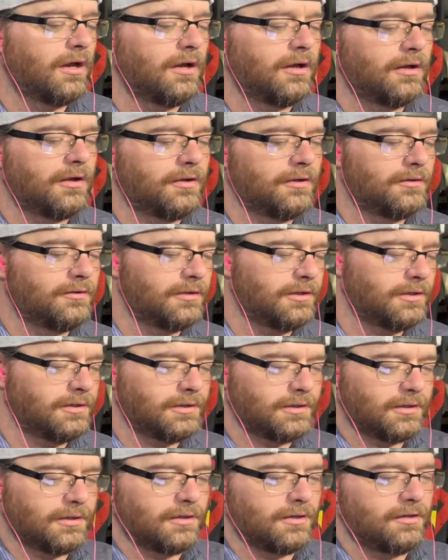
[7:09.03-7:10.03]

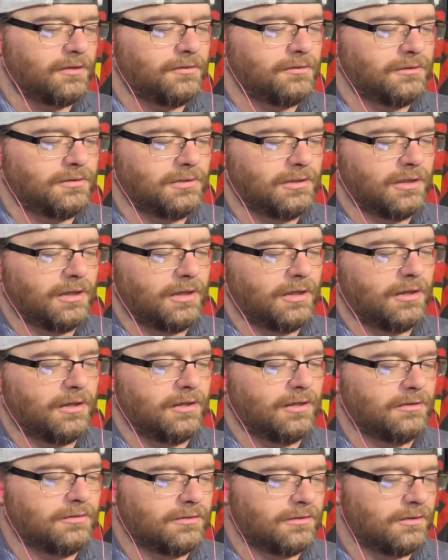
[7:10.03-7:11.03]
There you go. Anymore. Yeah,
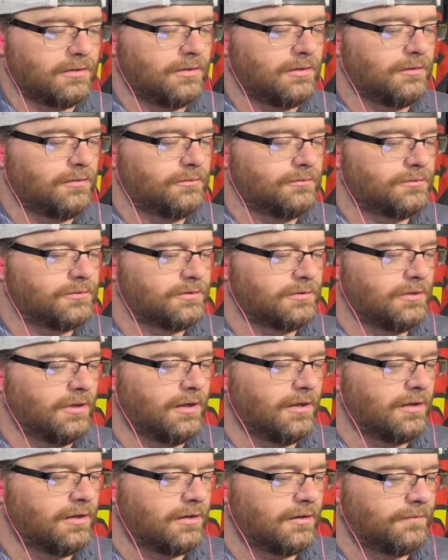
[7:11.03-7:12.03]
your own
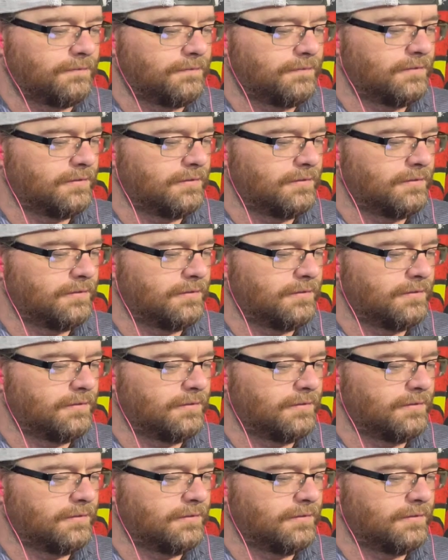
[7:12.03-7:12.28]
stuff.